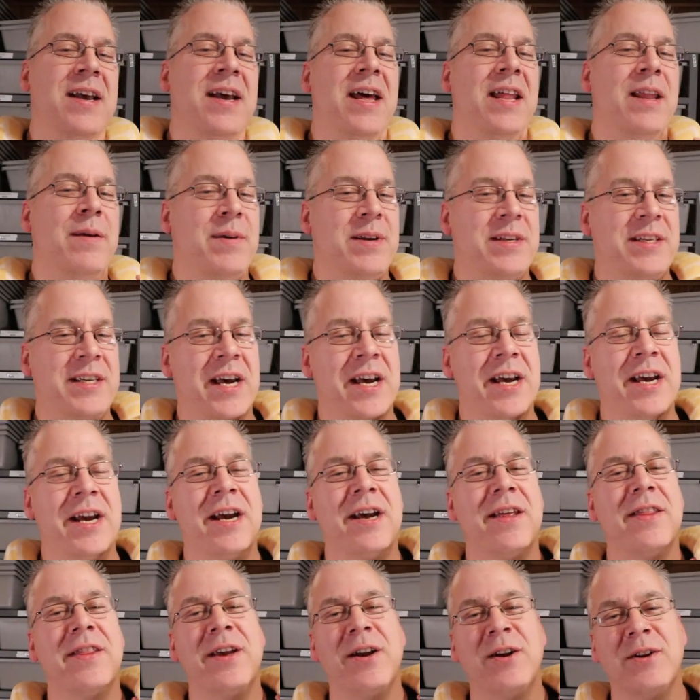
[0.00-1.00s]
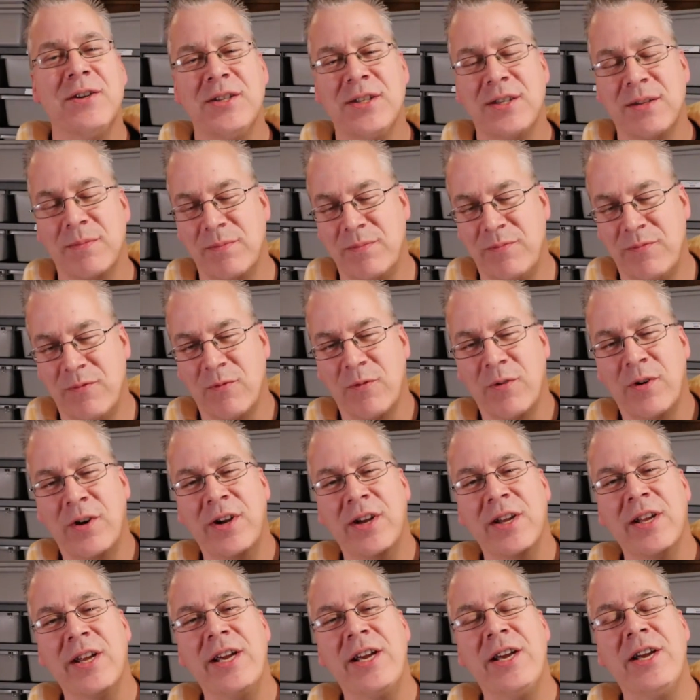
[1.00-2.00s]
And let me tell you, there's some
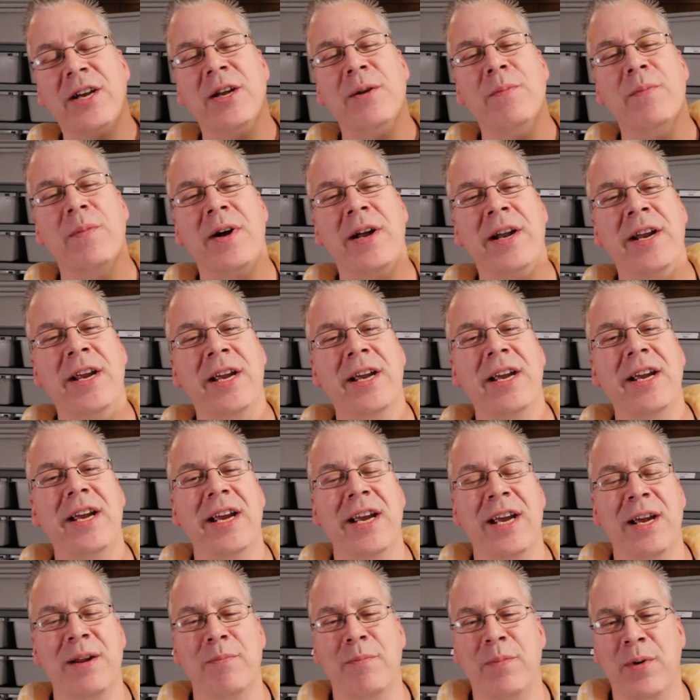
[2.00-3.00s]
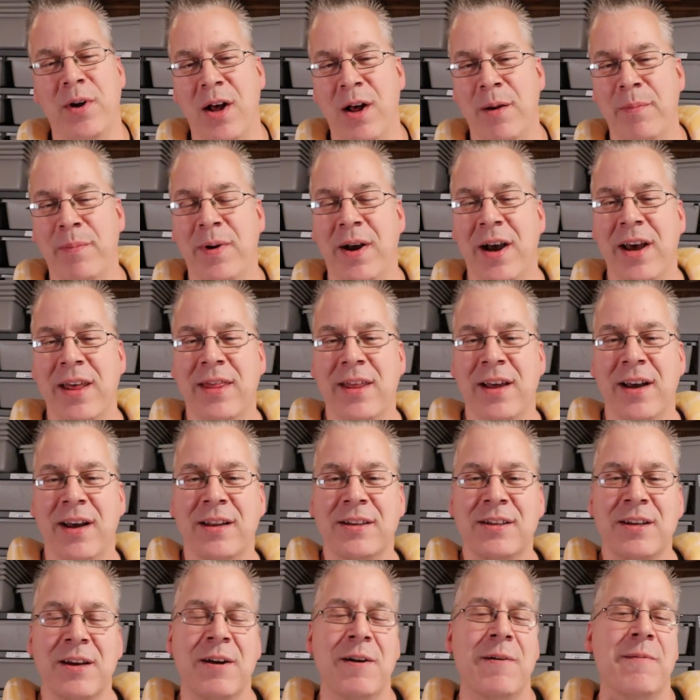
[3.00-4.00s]
really good money in ball
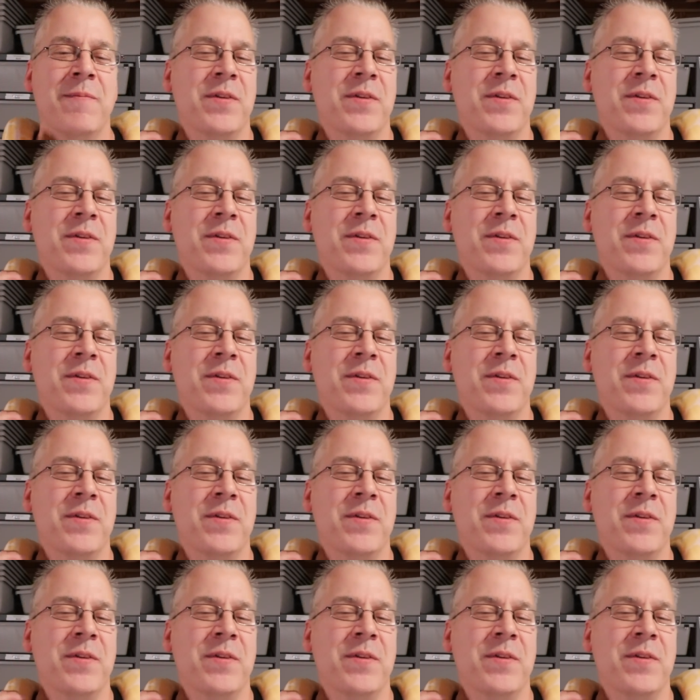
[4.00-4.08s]
pythons.